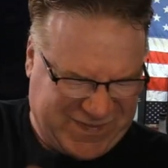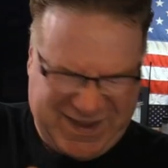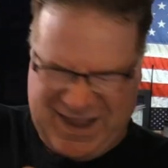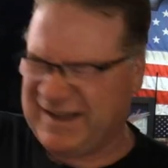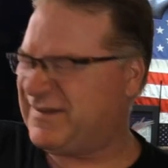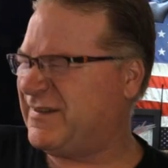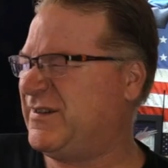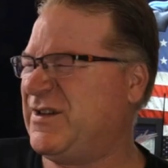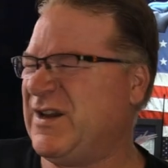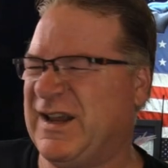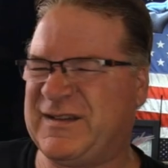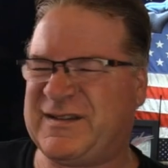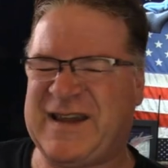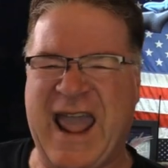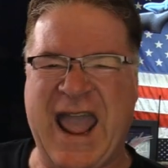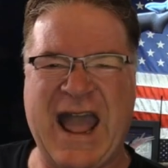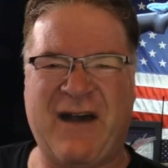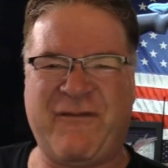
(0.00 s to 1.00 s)
just
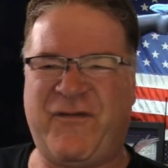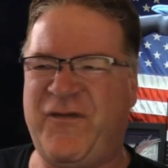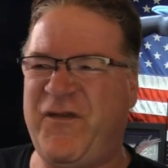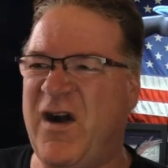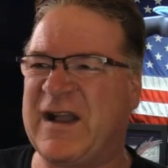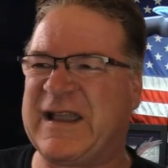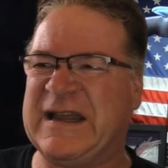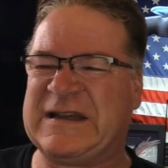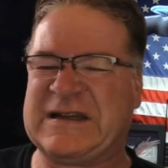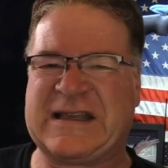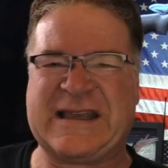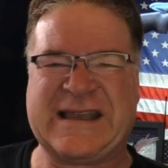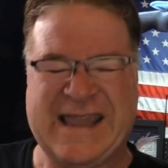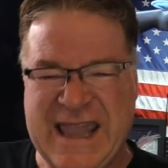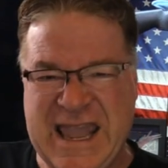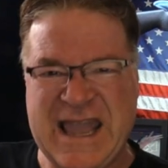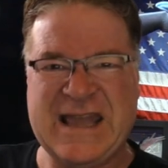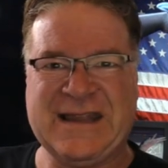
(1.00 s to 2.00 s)
just have fucking
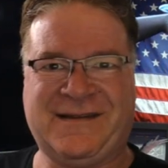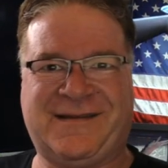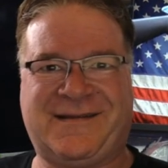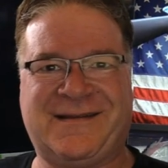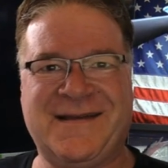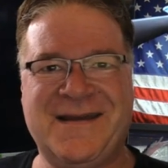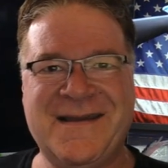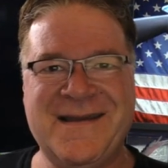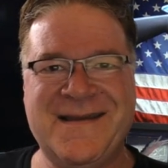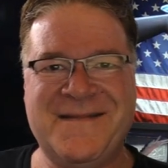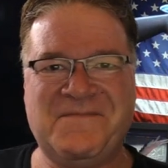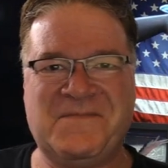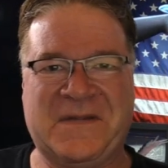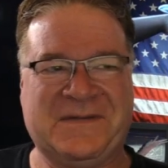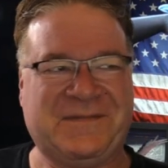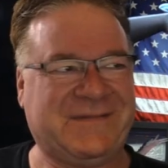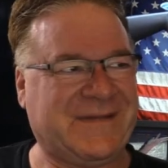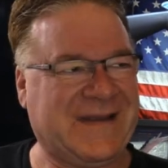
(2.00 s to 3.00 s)
kids
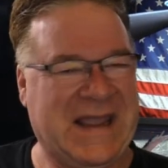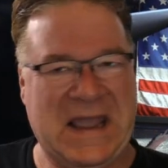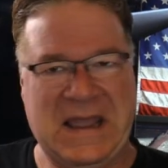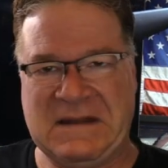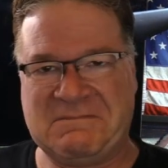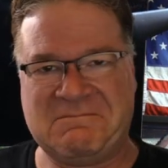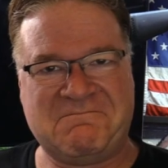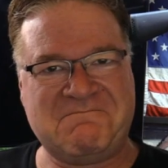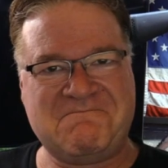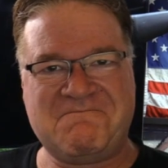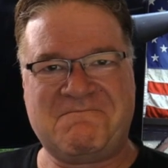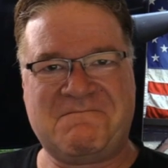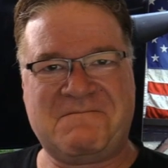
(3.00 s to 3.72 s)
and, and